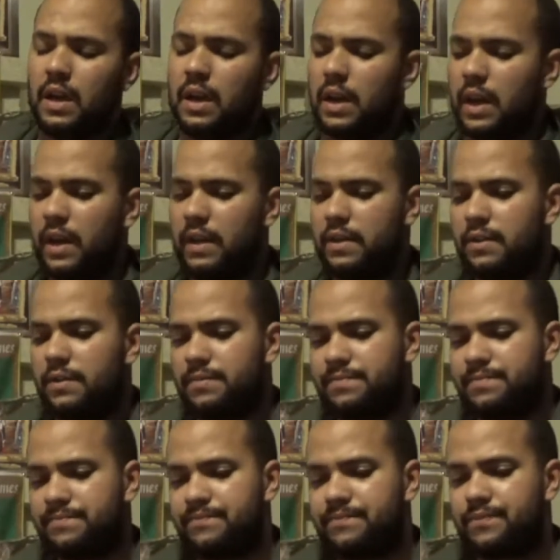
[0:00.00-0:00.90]
And
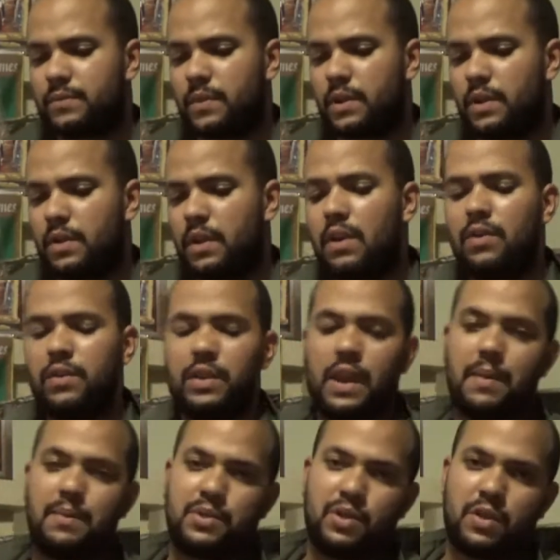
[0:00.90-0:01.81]
not only
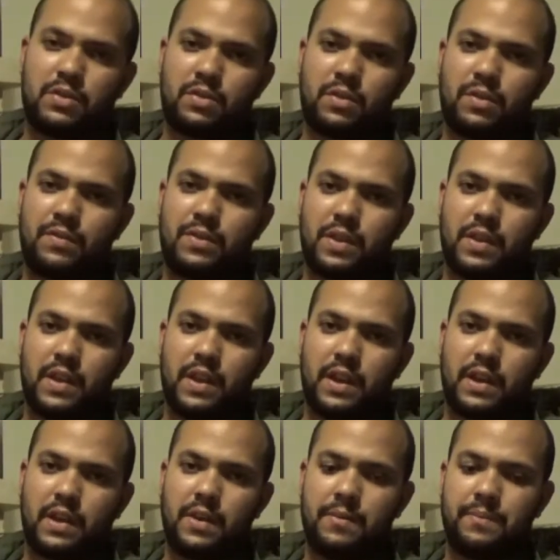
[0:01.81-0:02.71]
that, but you also have to
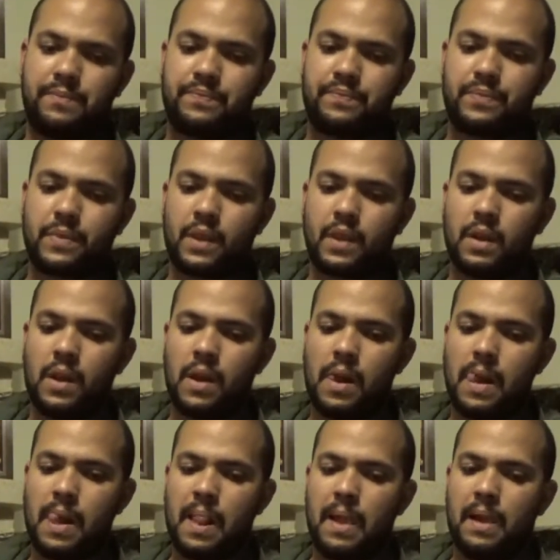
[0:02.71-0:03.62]
think,
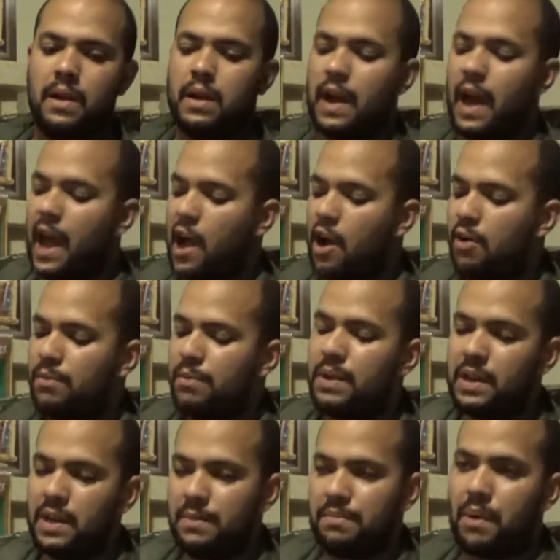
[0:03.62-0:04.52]
how
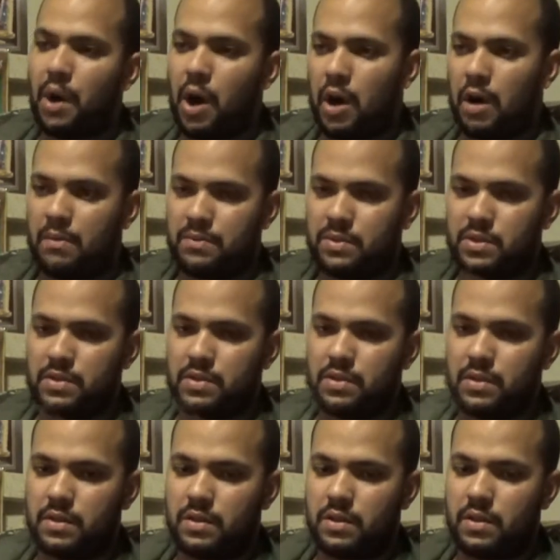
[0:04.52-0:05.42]
many bombs
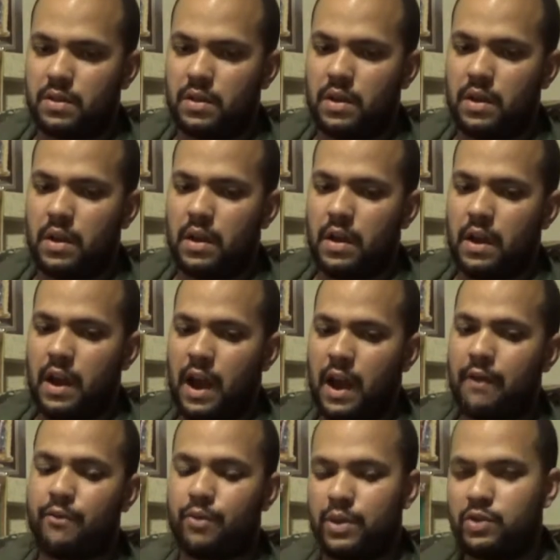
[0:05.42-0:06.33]

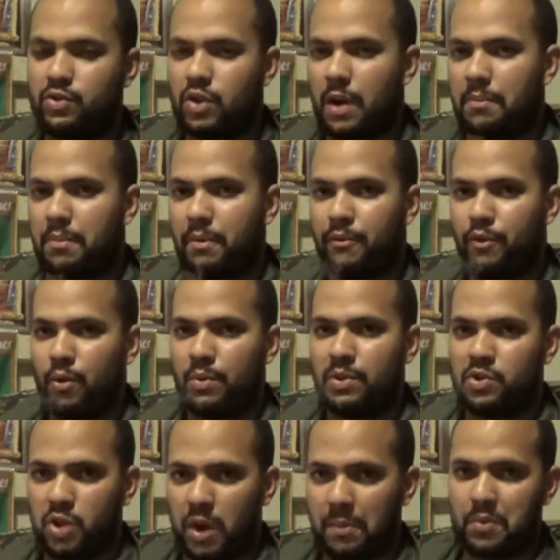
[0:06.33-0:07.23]
have we dropped before we
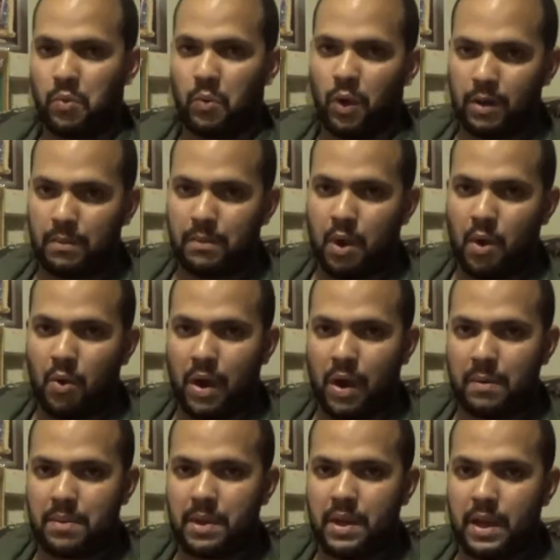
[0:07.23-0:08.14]
dropped one
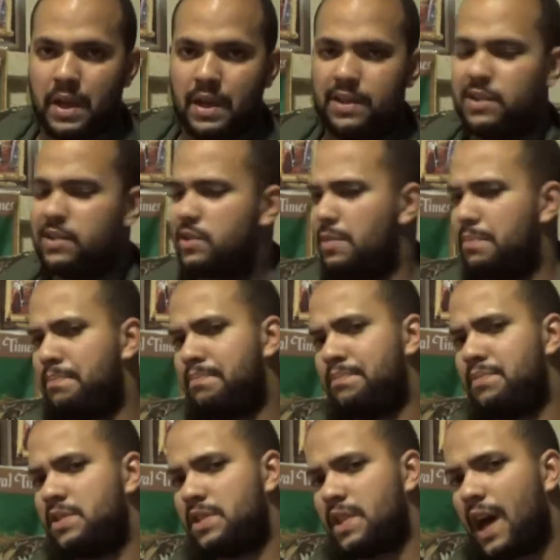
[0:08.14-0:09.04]
MOAB? Does the
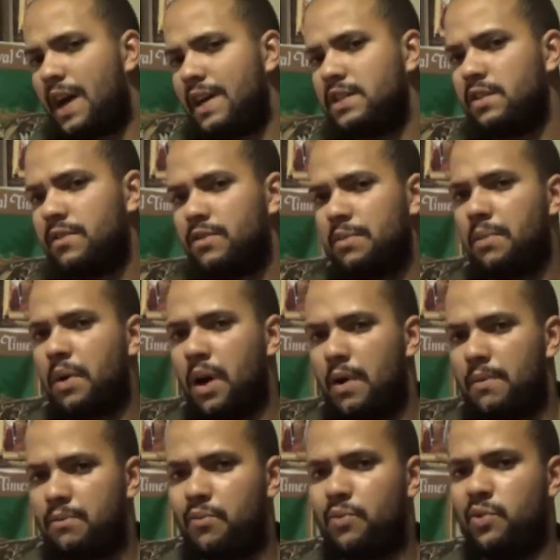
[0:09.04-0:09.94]
size of the
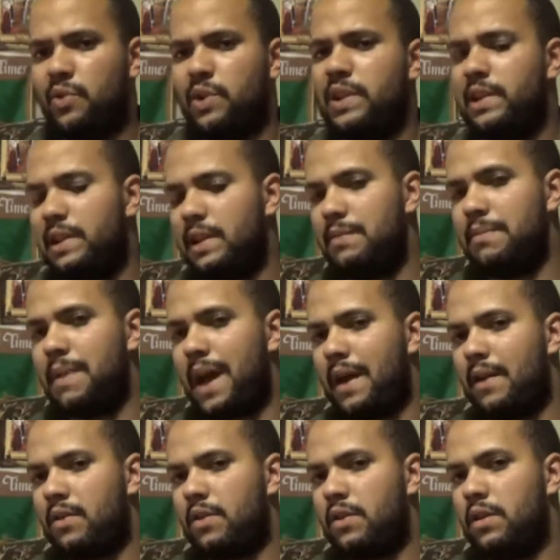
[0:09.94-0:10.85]
bomb really
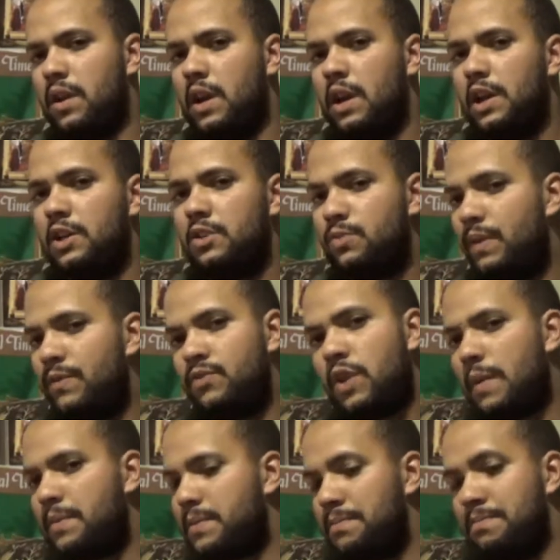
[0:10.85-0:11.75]
matter? Because we've
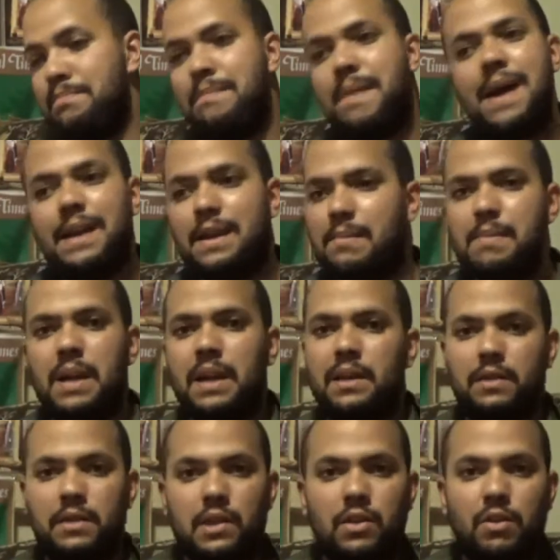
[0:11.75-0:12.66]
dropped many,
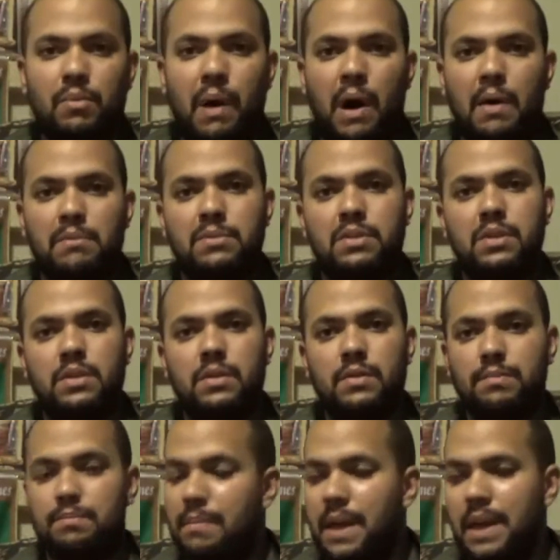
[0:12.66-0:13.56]
many little bombs.
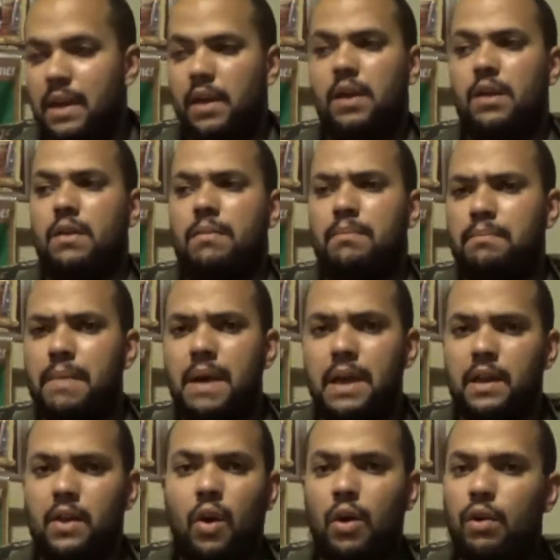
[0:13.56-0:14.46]
Many,
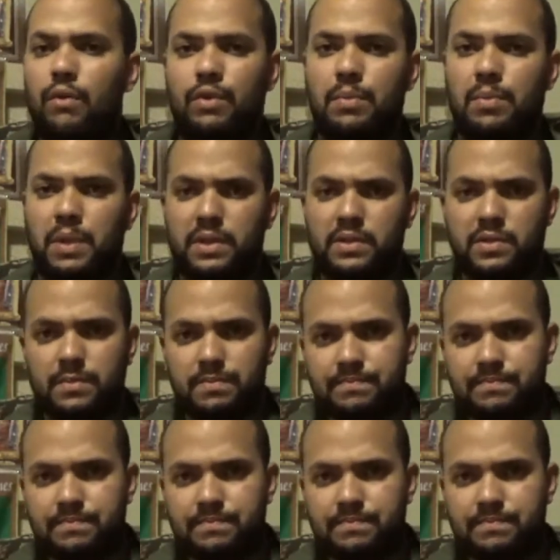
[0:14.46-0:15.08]
many, all over the place.